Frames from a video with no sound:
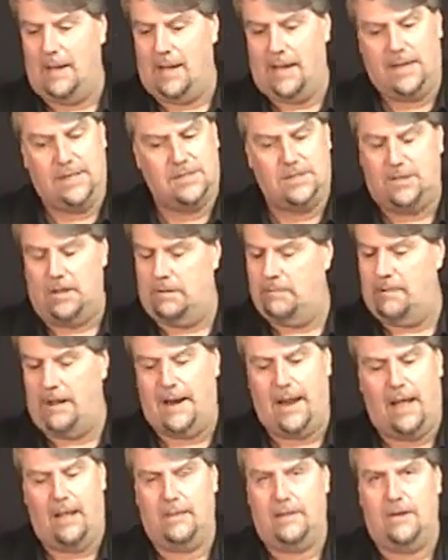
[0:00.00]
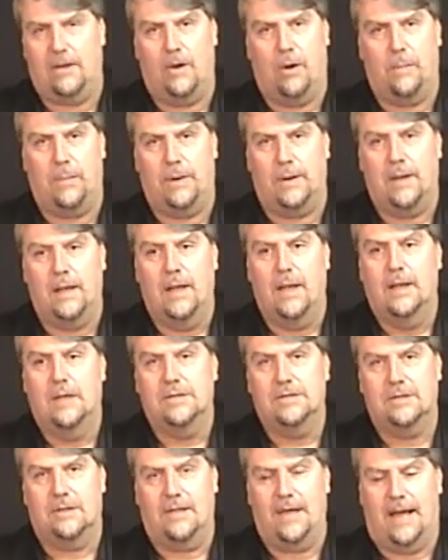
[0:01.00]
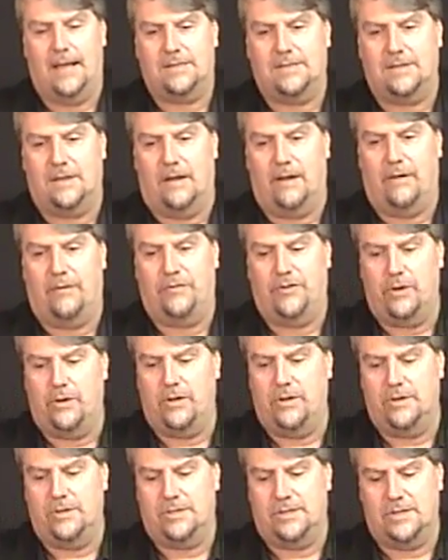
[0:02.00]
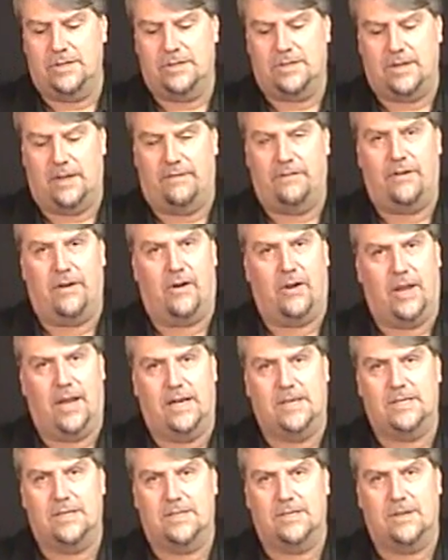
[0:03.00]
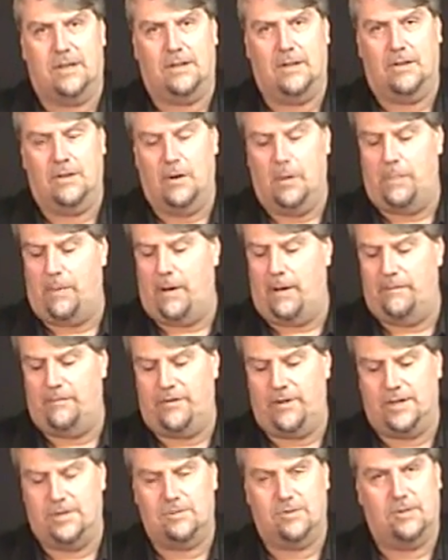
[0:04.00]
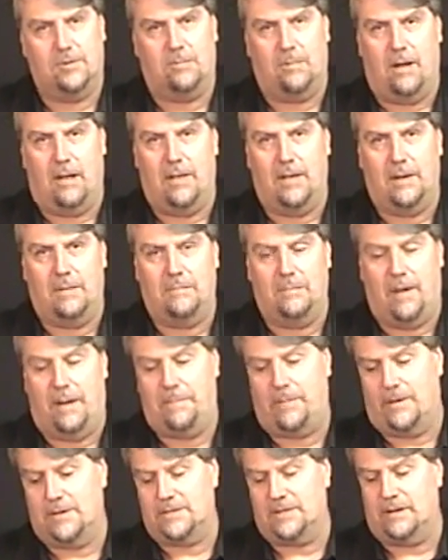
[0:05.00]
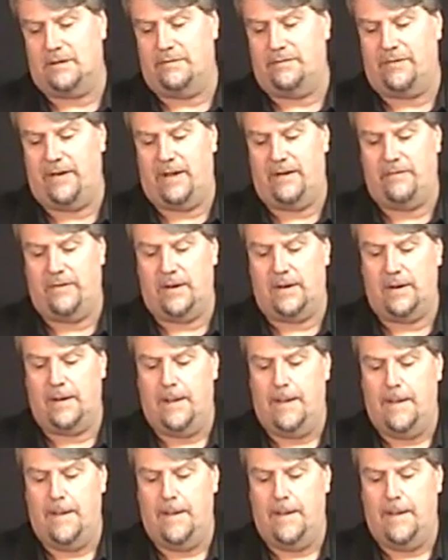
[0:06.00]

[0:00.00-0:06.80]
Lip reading: It's done right out in the open. So that's a few uses and variations on the no palm feature in the wallet, my personal favorite,